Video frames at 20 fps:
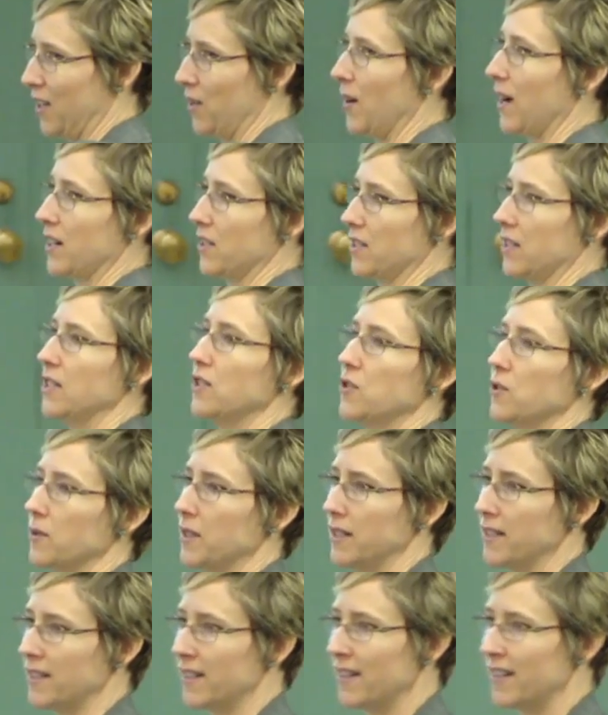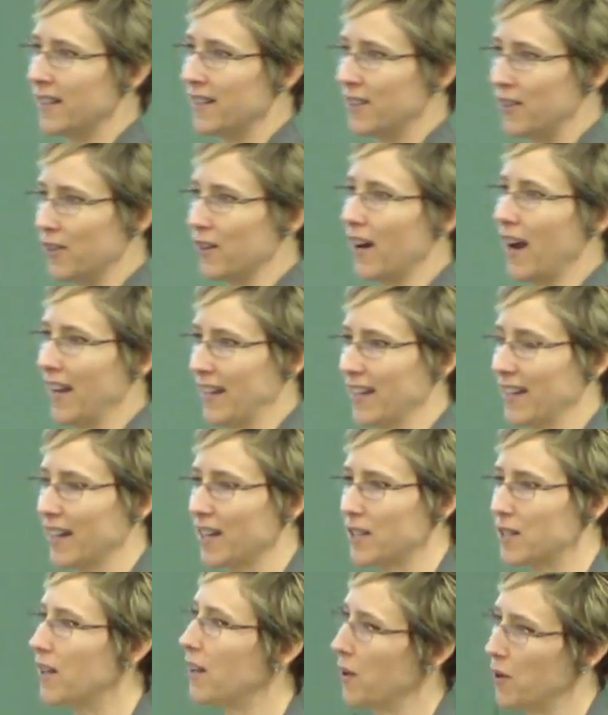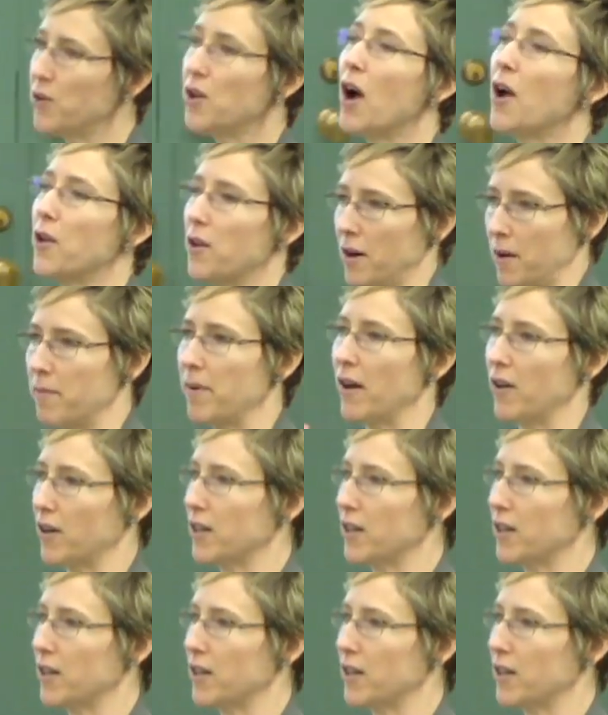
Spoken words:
you actually enjoyed your hiking. You had a better